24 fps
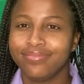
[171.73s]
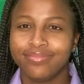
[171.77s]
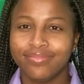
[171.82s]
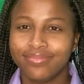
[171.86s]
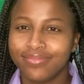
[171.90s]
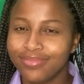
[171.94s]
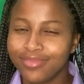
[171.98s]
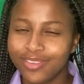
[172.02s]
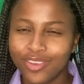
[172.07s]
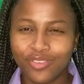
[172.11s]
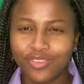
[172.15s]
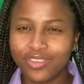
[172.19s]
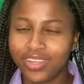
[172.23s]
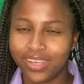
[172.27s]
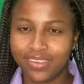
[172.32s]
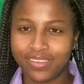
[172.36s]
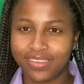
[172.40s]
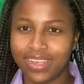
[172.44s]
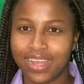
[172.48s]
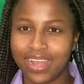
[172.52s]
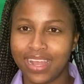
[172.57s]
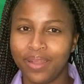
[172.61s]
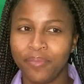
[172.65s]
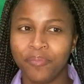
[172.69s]
who does
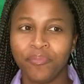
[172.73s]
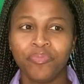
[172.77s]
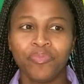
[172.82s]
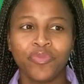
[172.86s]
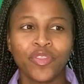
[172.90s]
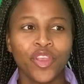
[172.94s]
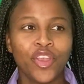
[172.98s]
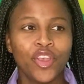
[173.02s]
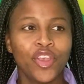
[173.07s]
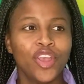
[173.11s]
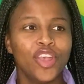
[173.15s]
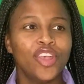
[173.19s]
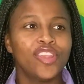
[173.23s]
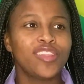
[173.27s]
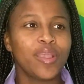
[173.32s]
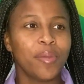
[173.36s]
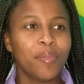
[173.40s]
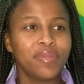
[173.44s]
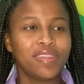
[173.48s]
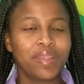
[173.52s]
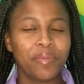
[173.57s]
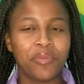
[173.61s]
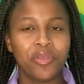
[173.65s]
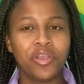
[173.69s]
that? So I
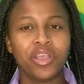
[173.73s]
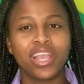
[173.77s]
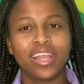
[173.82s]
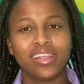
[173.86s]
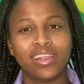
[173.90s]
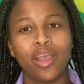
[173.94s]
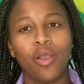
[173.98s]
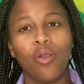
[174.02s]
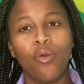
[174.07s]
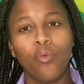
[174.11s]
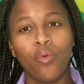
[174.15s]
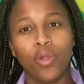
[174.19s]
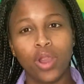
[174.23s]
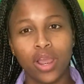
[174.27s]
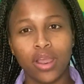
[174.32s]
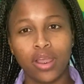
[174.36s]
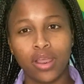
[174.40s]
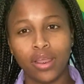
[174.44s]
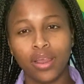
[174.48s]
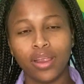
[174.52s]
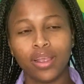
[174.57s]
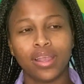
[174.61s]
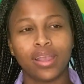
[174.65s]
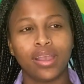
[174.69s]
said, I get a
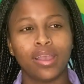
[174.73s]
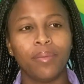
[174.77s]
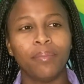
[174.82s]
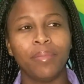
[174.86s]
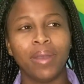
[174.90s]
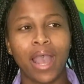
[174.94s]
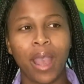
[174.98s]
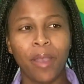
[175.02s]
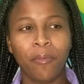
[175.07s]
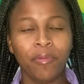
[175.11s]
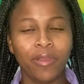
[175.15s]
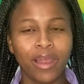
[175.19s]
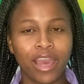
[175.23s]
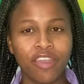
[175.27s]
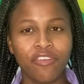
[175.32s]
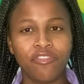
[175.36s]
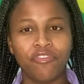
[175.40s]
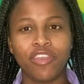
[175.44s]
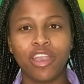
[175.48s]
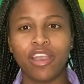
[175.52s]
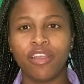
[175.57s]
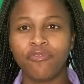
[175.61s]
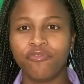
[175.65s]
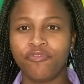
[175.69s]
work. I apply for
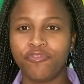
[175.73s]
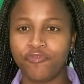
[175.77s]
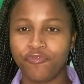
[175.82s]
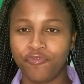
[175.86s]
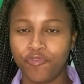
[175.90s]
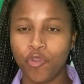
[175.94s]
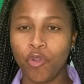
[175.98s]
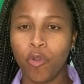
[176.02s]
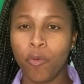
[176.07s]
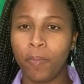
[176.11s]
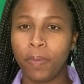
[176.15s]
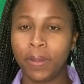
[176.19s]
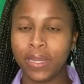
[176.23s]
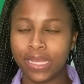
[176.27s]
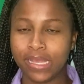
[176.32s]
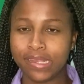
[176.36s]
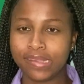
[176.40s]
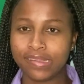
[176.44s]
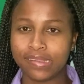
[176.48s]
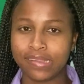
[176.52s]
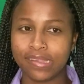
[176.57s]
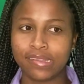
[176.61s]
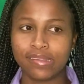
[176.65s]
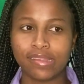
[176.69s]
a few
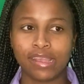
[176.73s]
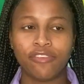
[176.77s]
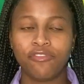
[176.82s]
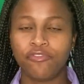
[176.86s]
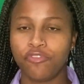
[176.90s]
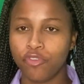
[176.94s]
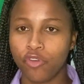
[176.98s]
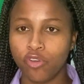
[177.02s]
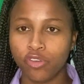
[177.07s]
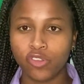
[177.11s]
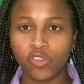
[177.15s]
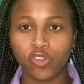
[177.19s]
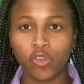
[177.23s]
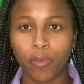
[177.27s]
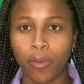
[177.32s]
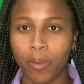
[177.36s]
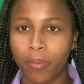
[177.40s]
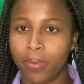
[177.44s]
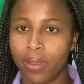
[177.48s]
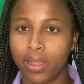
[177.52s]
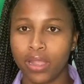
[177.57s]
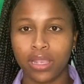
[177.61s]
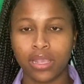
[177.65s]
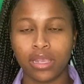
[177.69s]
places, a few
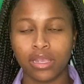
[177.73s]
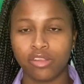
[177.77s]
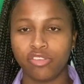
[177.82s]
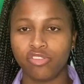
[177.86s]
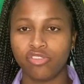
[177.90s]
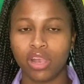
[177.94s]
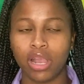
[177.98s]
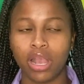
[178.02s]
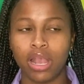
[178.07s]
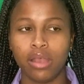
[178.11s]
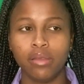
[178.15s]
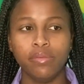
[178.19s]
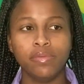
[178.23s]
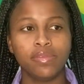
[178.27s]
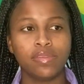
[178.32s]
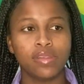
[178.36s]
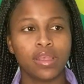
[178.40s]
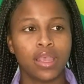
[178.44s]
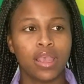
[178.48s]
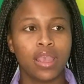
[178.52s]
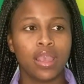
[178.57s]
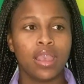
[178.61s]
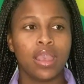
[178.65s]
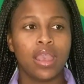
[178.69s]
supermarket jobs,
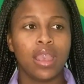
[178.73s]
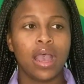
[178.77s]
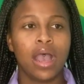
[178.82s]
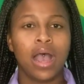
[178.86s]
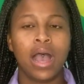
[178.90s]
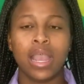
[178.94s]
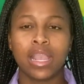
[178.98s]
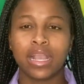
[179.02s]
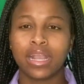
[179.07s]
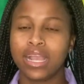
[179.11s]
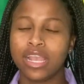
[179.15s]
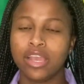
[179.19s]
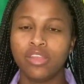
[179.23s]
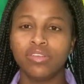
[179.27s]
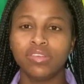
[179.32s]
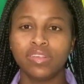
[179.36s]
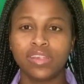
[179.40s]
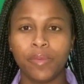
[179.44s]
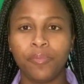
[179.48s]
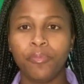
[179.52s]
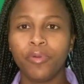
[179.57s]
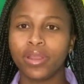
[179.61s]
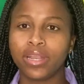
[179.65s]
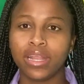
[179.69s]
because you know, say
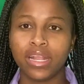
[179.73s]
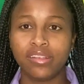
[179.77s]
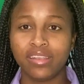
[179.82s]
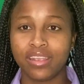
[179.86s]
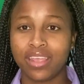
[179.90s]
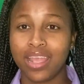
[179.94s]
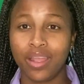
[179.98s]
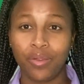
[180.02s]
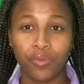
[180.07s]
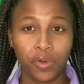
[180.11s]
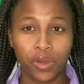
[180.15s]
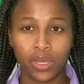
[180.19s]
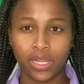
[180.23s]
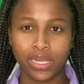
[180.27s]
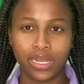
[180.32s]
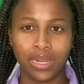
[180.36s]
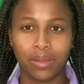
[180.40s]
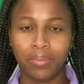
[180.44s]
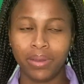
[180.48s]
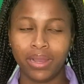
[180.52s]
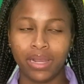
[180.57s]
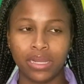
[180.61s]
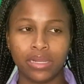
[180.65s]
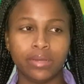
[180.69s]
pregnant, you can't work in a
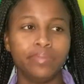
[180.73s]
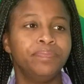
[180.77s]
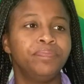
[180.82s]
bar.